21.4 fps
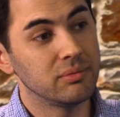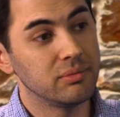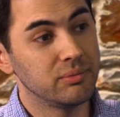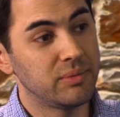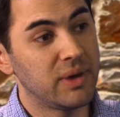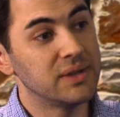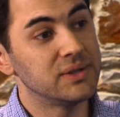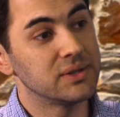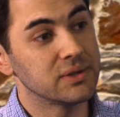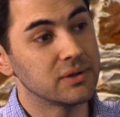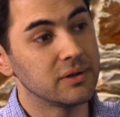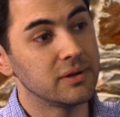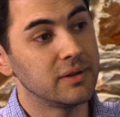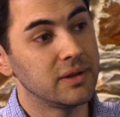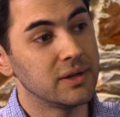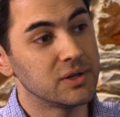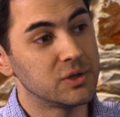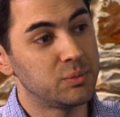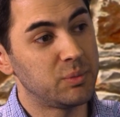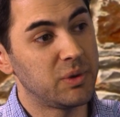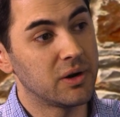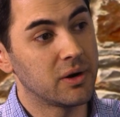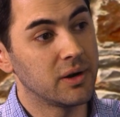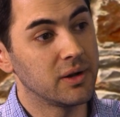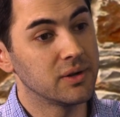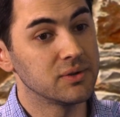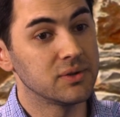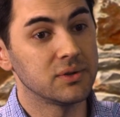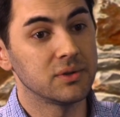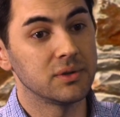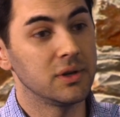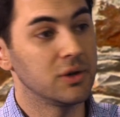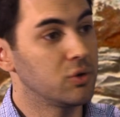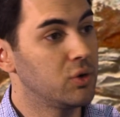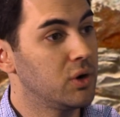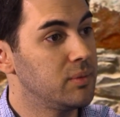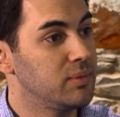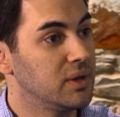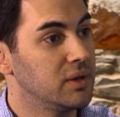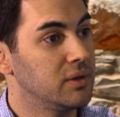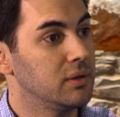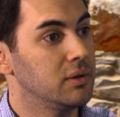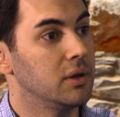basically, the experience, the
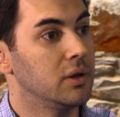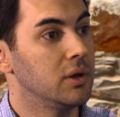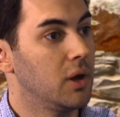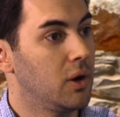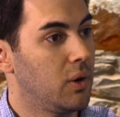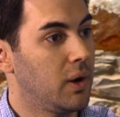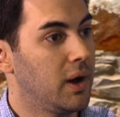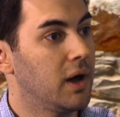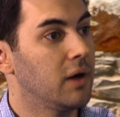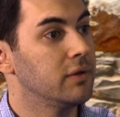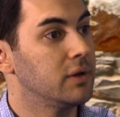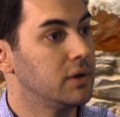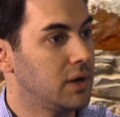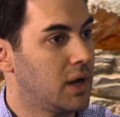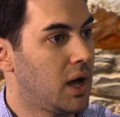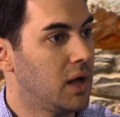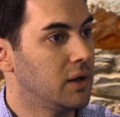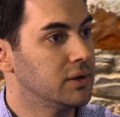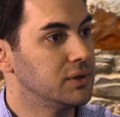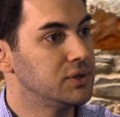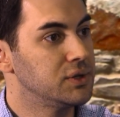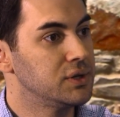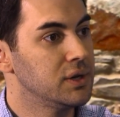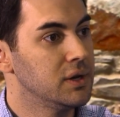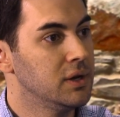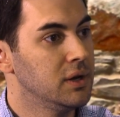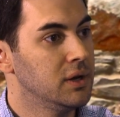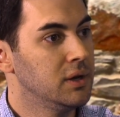equipment, the know-how, the knowledge,